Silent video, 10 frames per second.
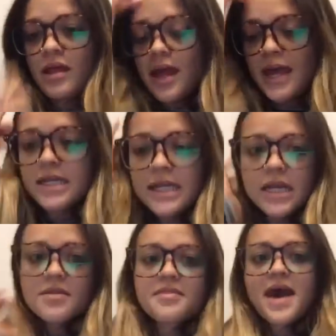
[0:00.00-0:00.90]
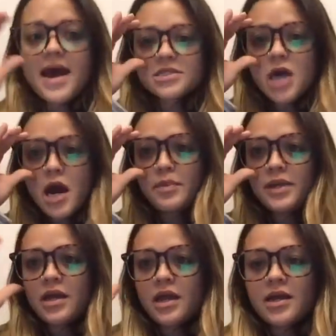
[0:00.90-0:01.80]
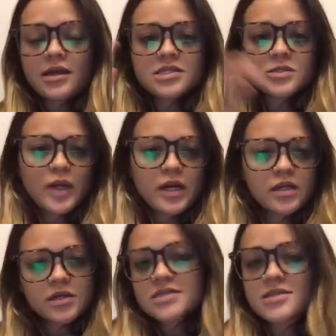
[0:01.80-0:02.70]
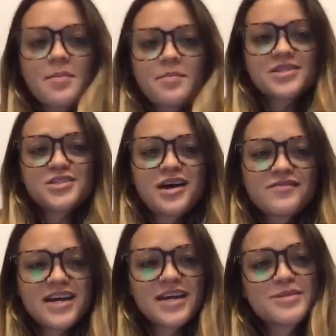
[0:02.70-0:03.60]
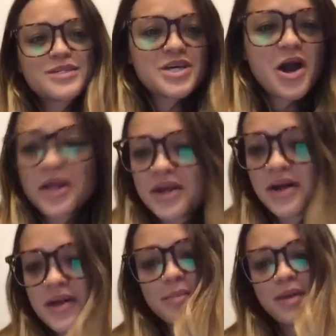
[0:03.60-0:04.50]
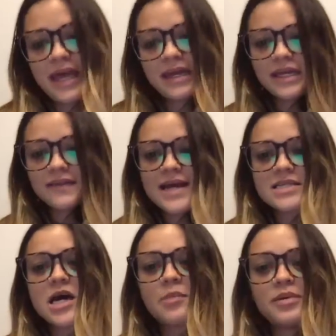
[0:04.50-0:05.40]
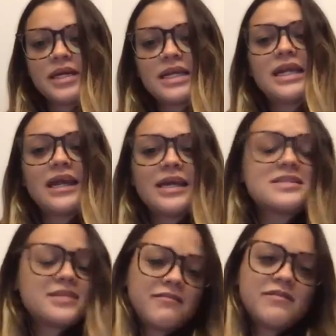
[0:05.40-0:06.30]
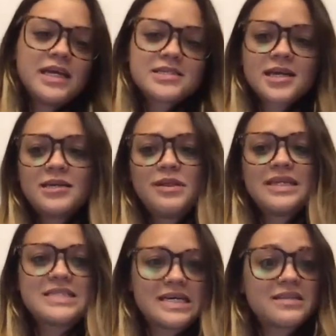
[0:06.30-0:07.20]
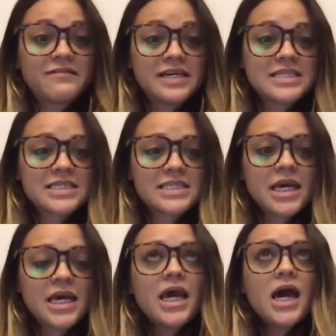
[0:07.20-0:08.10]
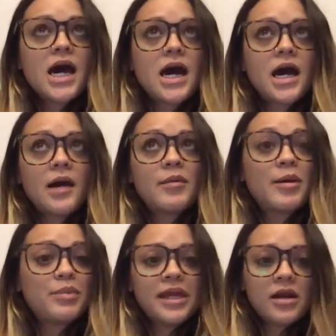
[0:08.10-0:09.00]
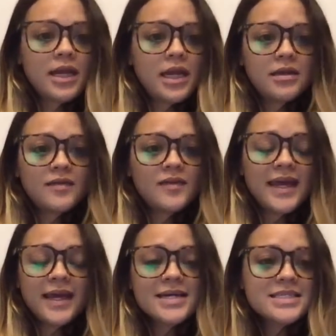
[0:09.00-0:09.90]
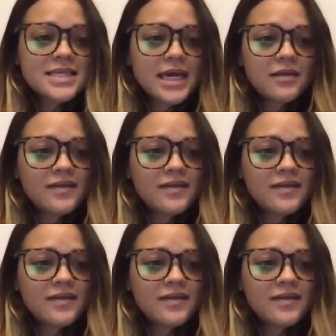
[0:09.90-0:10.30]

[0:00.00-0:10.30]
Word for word: ending that topic, and I swear there's not much left. I'm just talking a lot, but ending that topic, negativity is going to be the death of us. Um, period. Like I said,